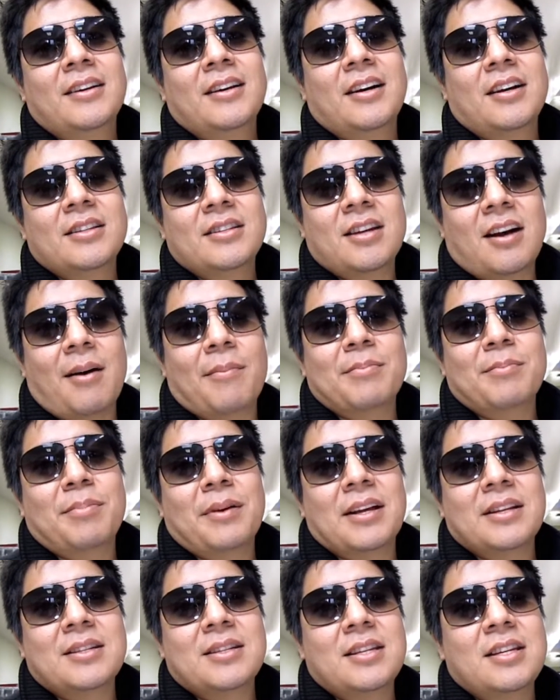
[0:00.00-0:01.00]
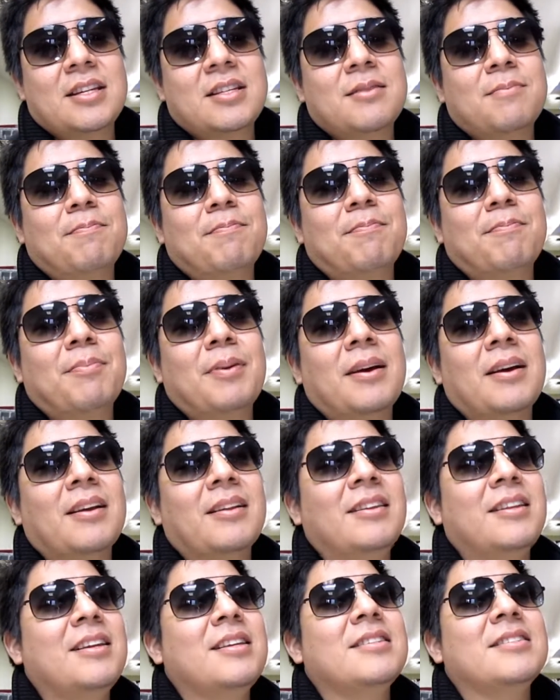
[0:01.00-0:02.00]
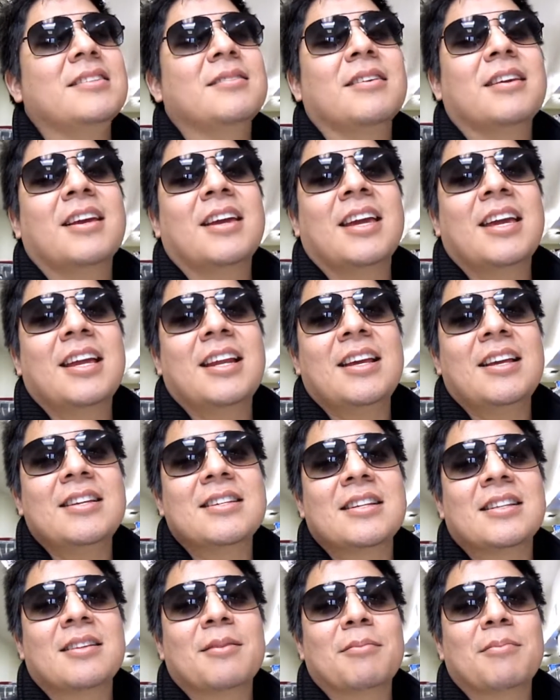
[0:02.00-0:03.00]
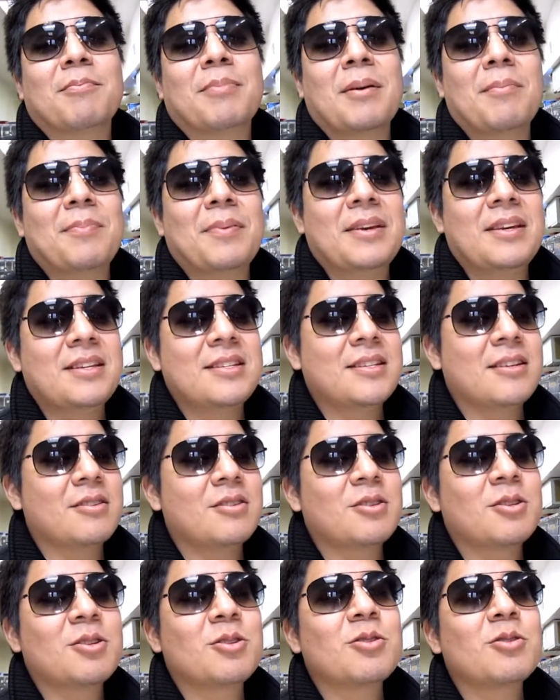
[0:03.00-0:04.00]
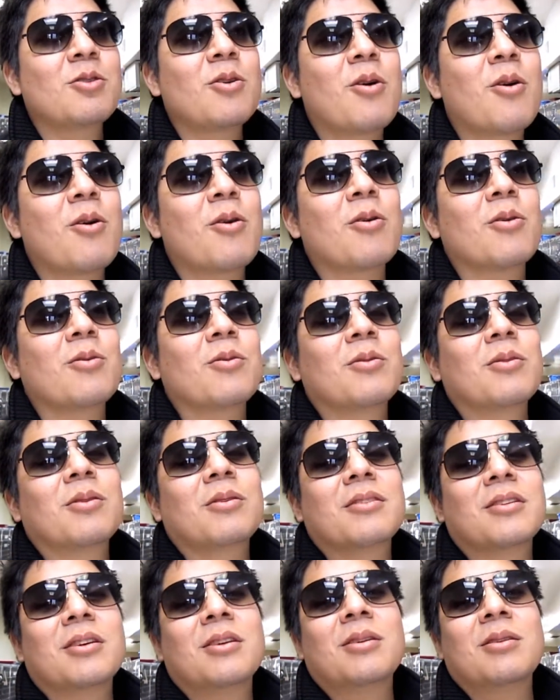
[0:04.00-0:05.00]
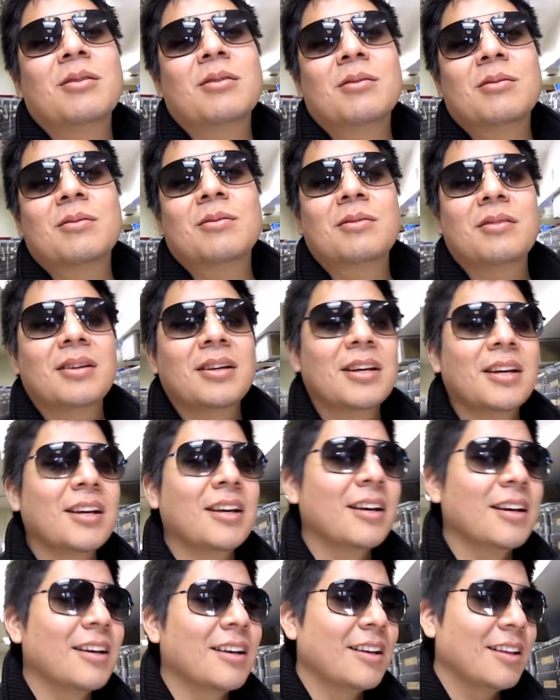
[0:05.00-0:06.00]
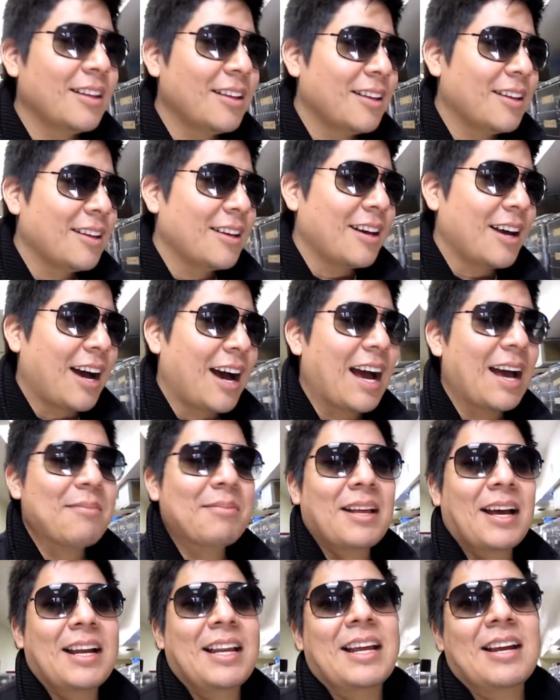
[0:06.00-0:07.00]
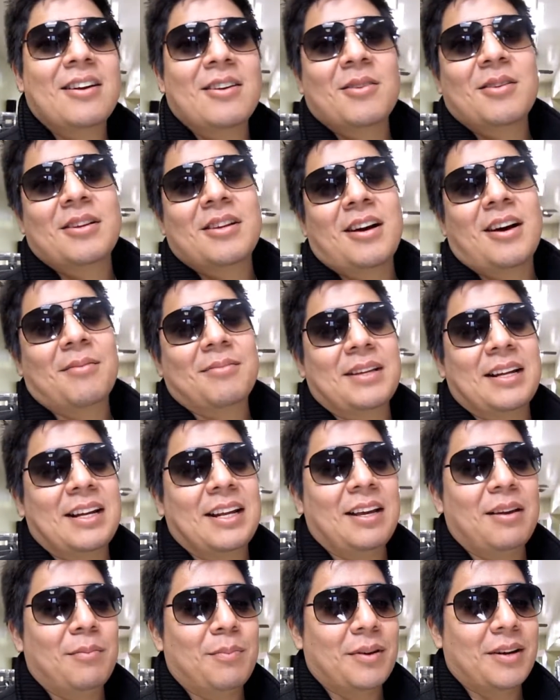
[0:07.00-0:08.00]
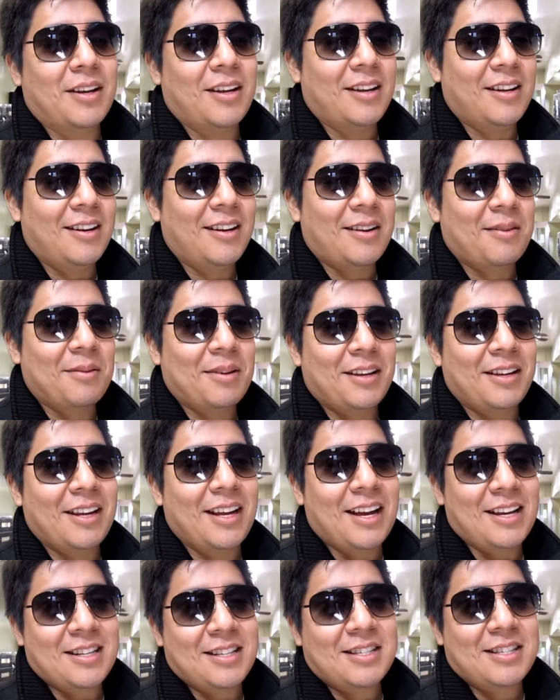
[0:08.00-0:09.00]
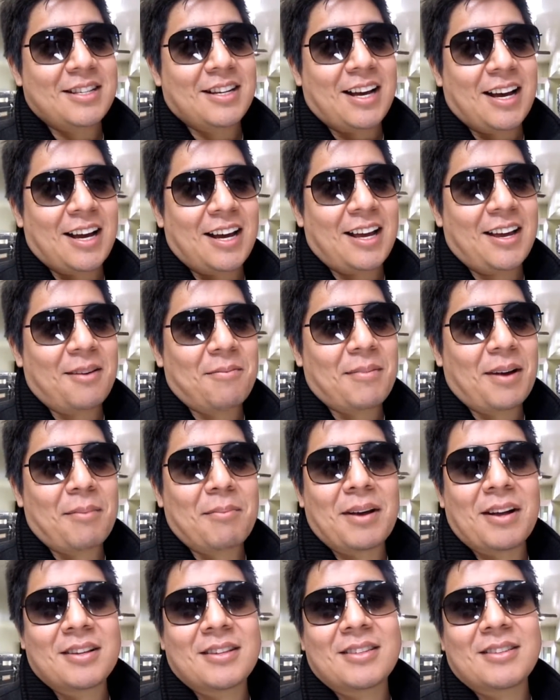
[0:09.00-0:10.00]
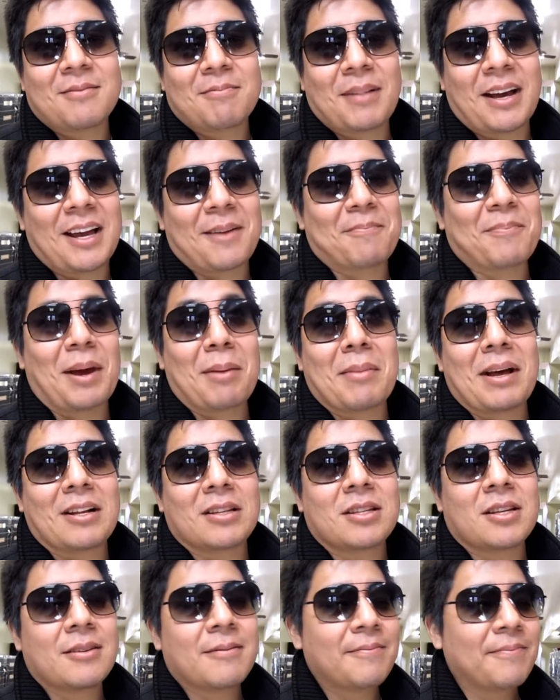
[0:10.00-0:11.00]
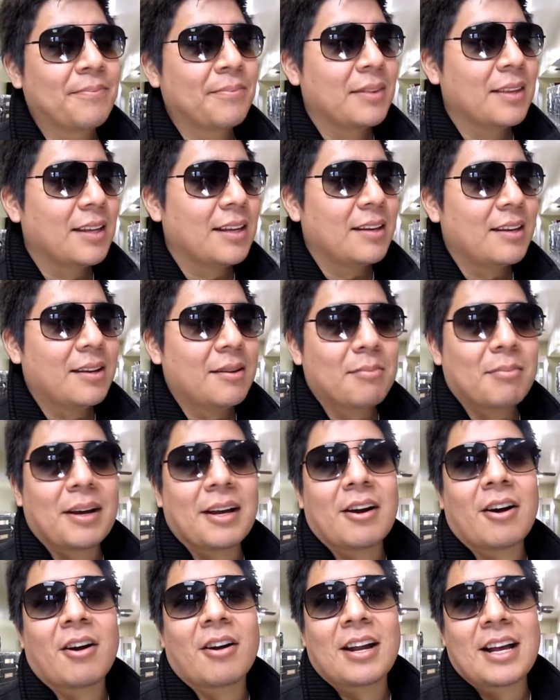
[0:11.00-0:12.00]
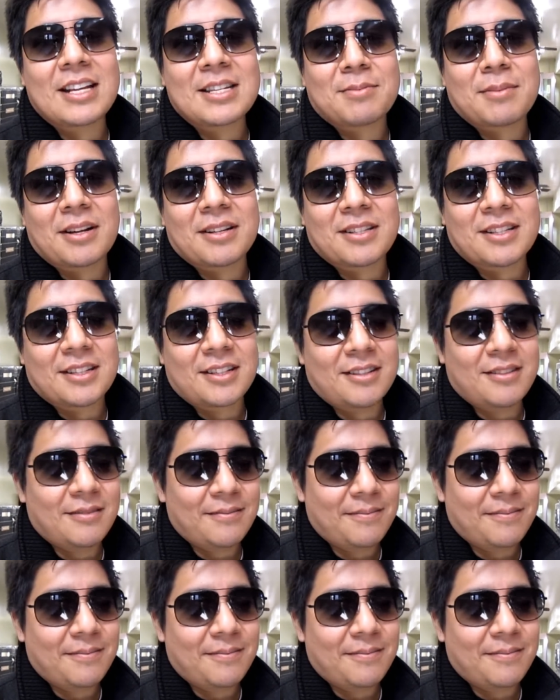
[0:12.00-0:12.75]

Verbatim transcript: adopt pets. These these kitties and the puppies, they're so cute. And there's so much. I'm not here to adopt any, but I mean, yes, I my melt my my melt. My heart has melted.